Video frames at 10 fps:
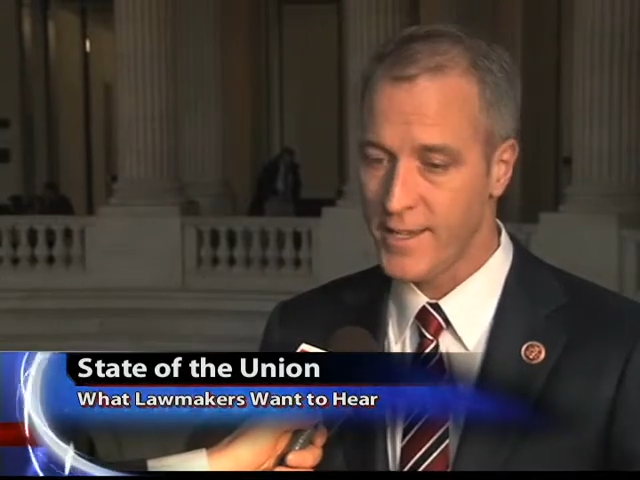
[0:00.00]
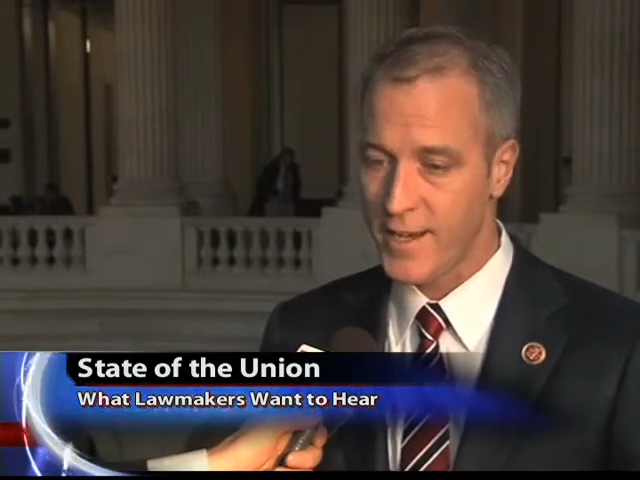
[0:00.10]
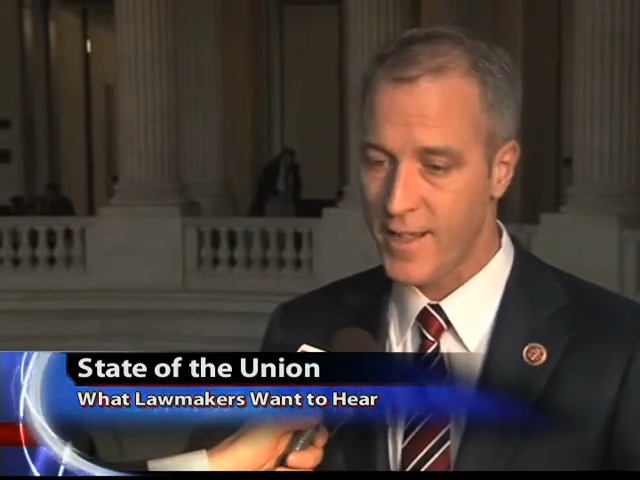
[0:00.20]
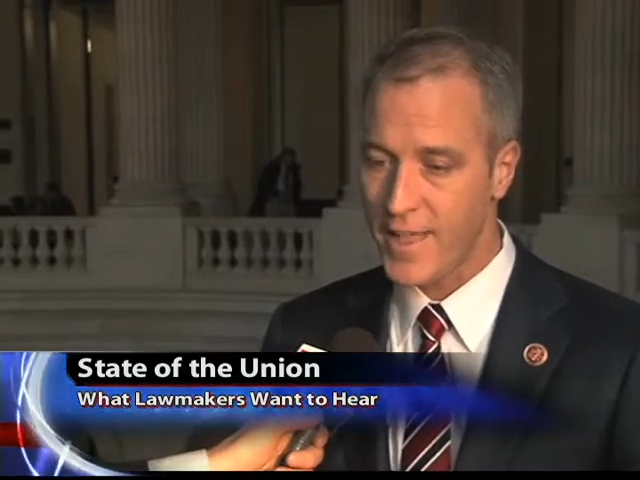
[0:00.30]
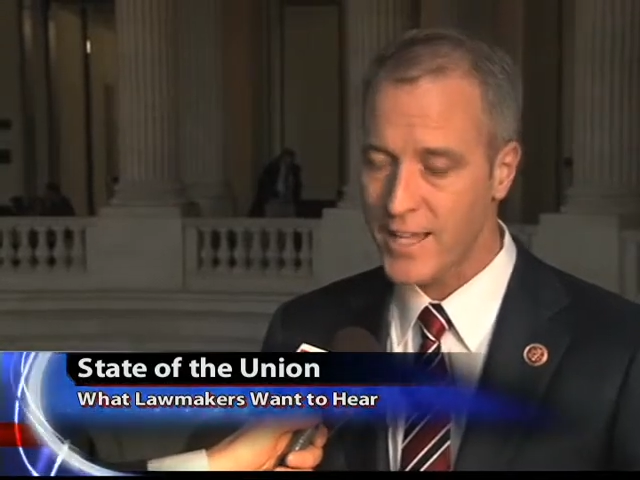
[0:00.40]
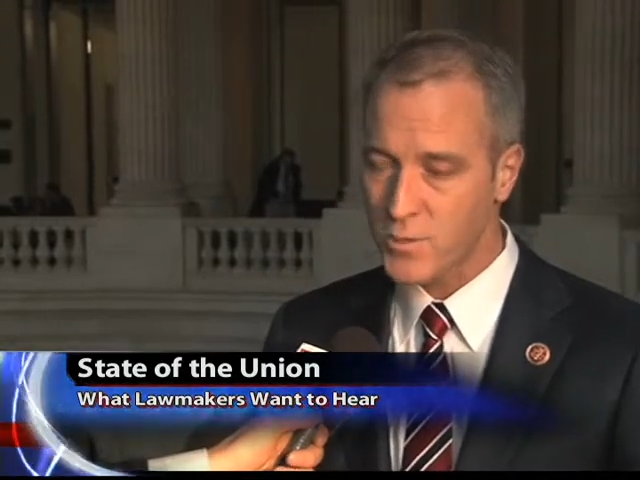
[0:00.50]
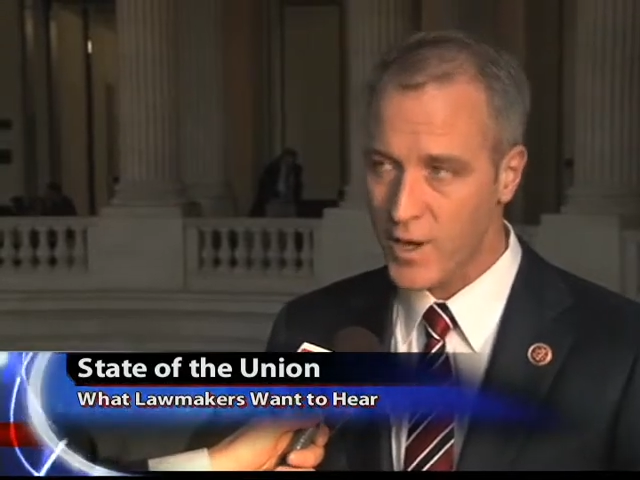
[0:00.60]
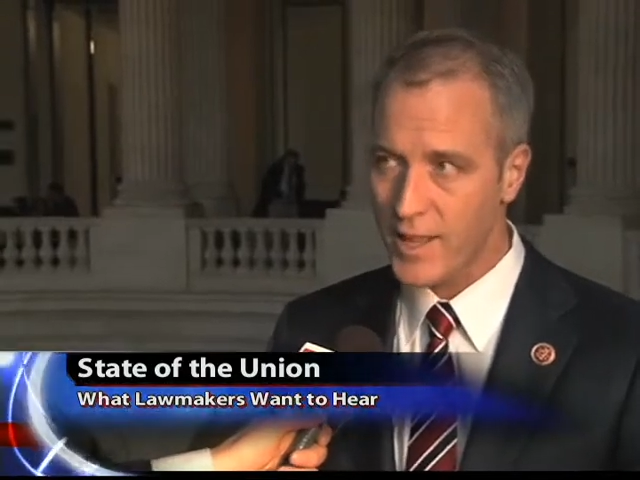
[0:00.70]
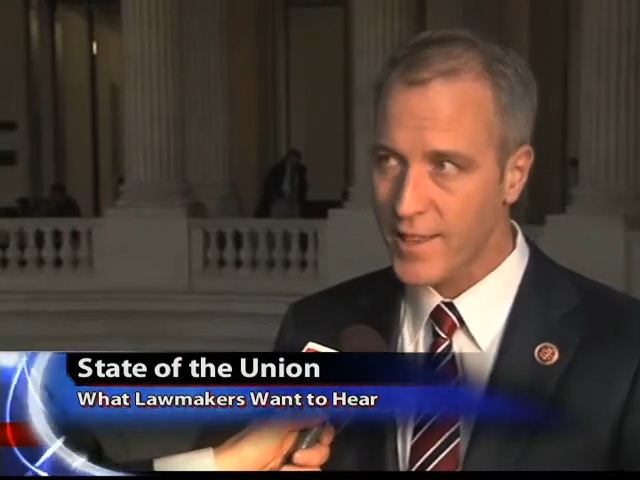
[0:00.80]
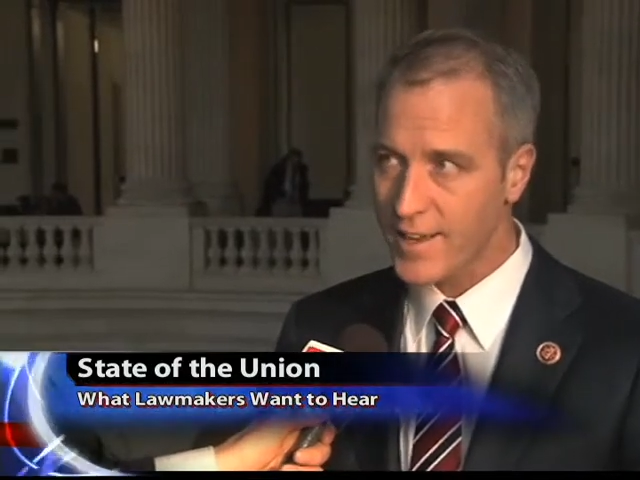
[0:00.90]
Uh, that's what
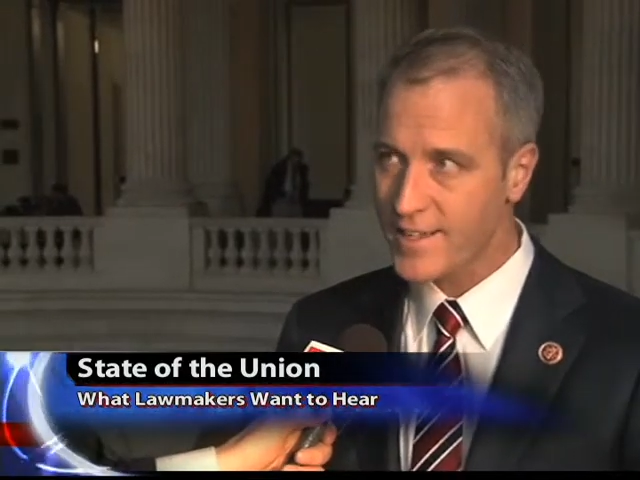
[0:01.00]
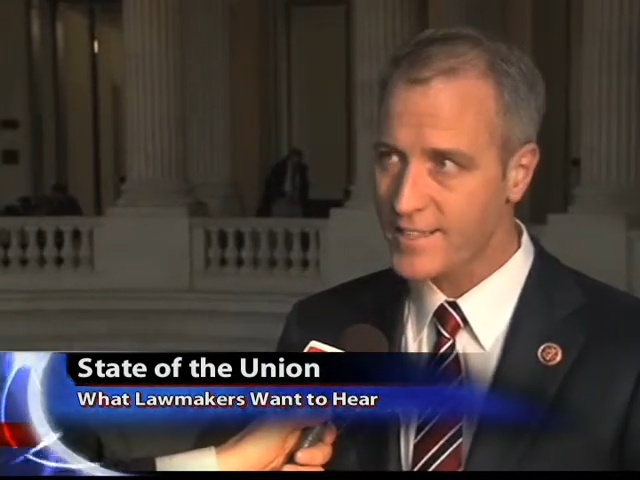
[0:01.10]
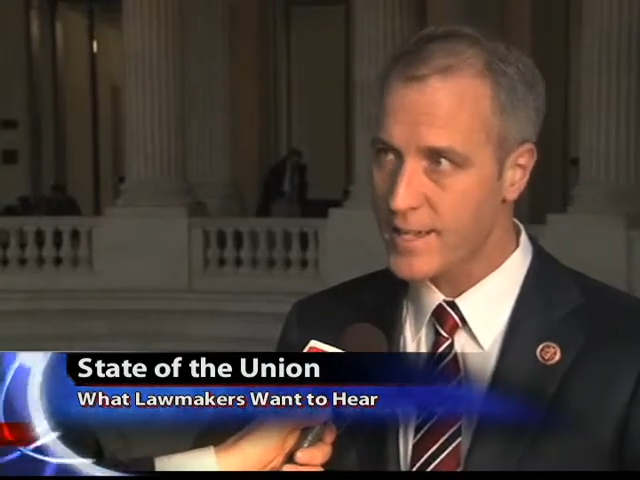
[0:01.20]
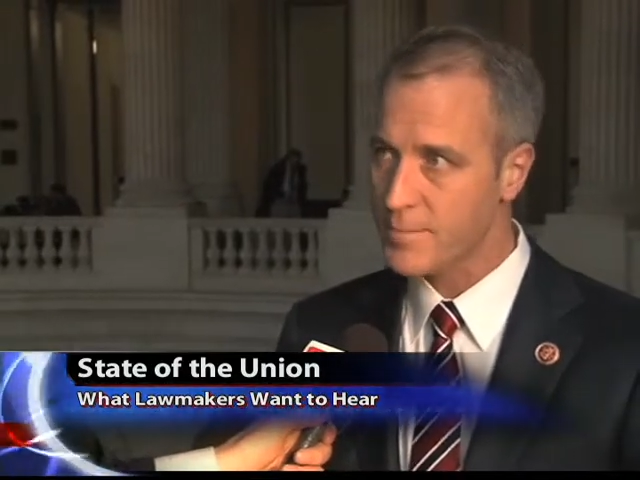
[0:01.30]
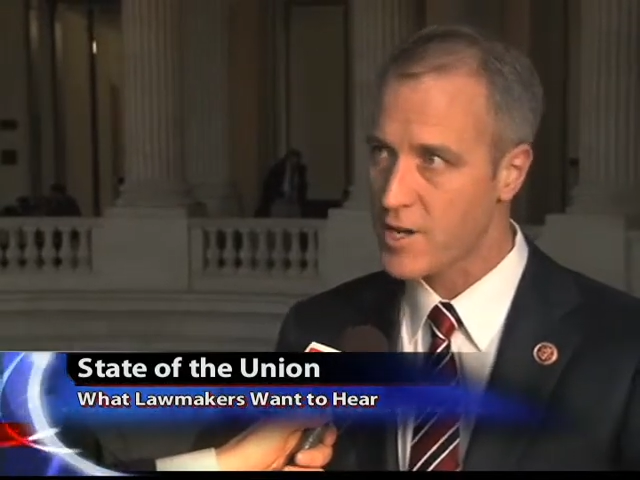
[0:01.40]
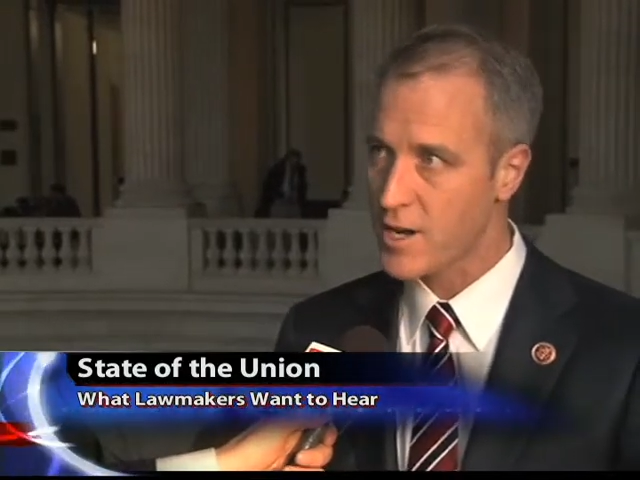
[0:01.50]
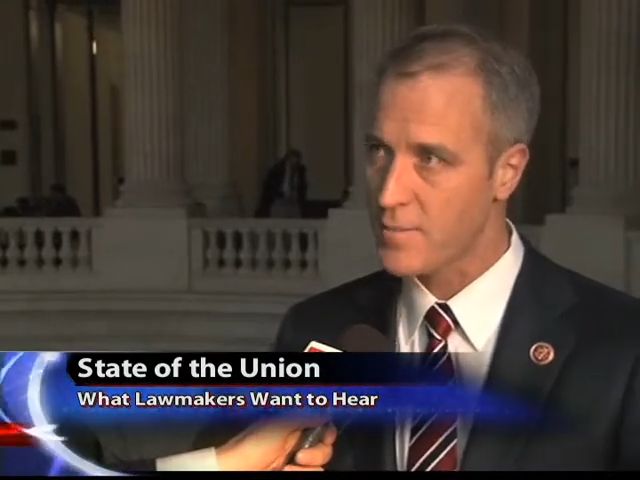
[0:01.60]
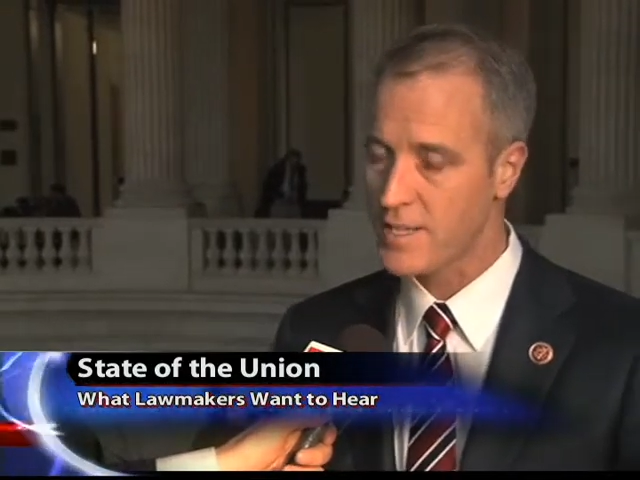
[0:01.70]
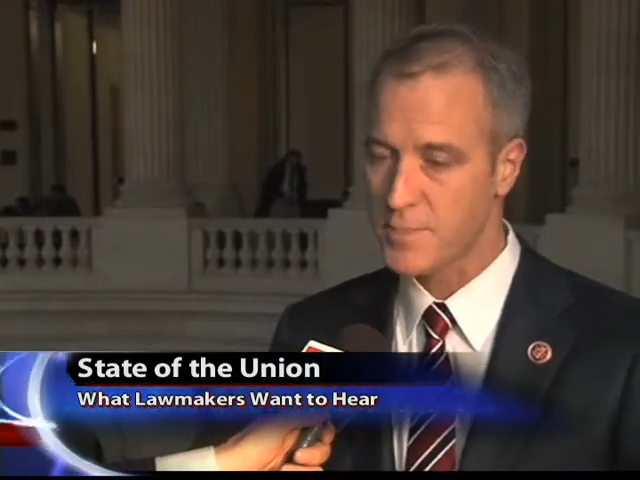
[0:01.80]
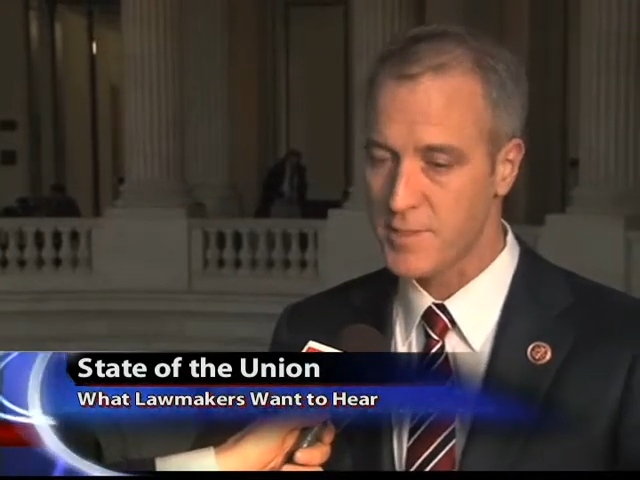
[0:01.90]
I'd like to see him talk
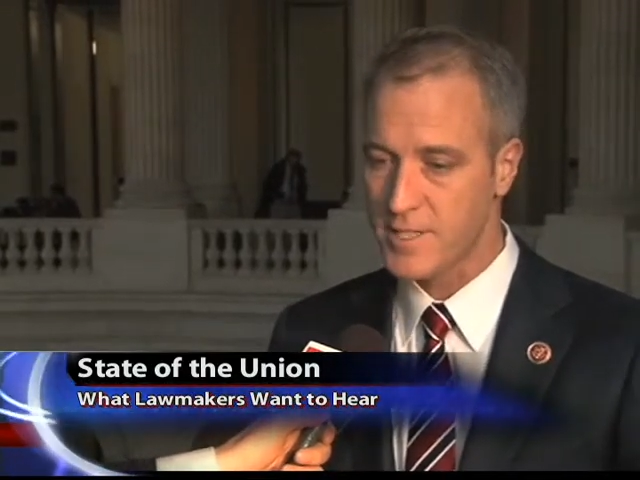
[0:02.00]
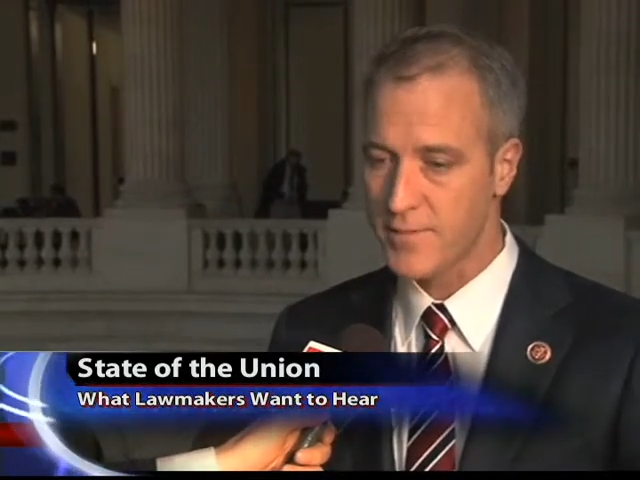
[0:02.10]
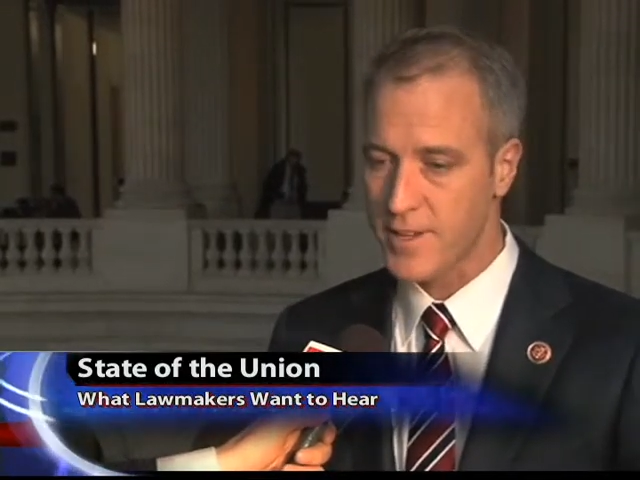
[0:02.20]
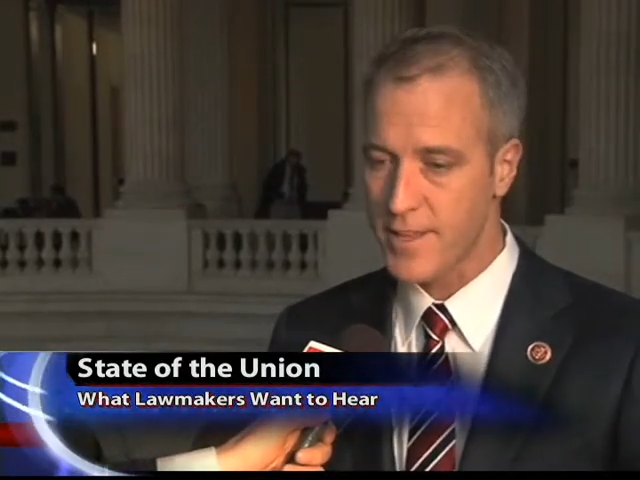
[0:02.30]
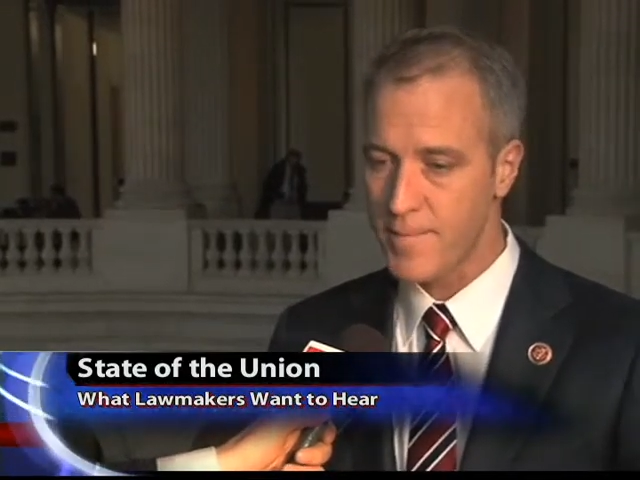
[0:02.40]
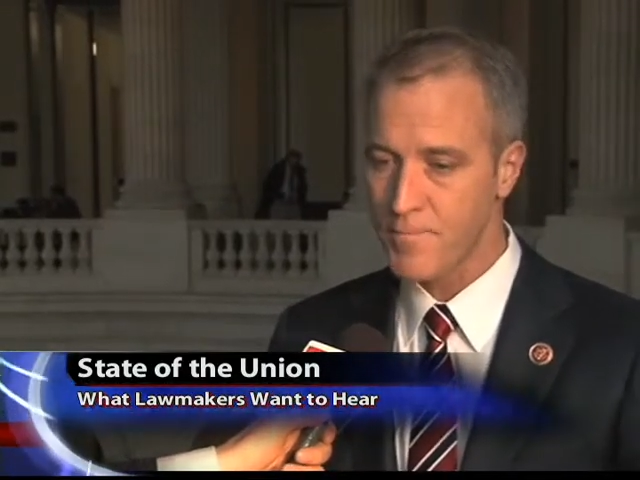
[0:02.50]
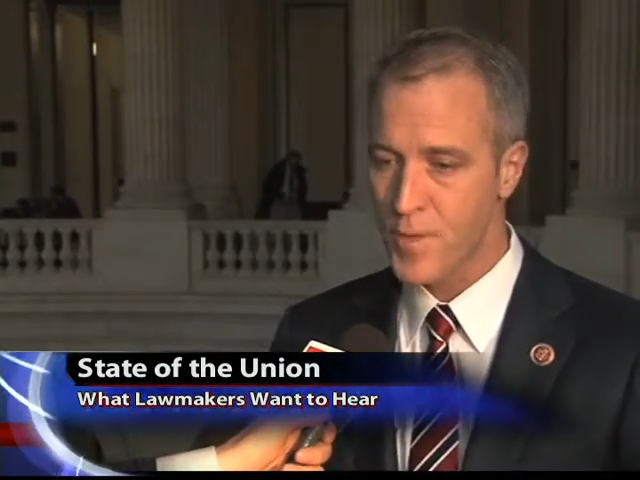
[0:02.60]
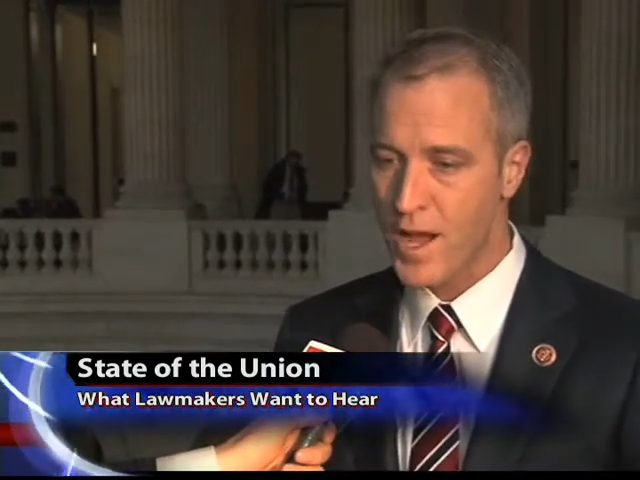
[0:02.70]
about specifically.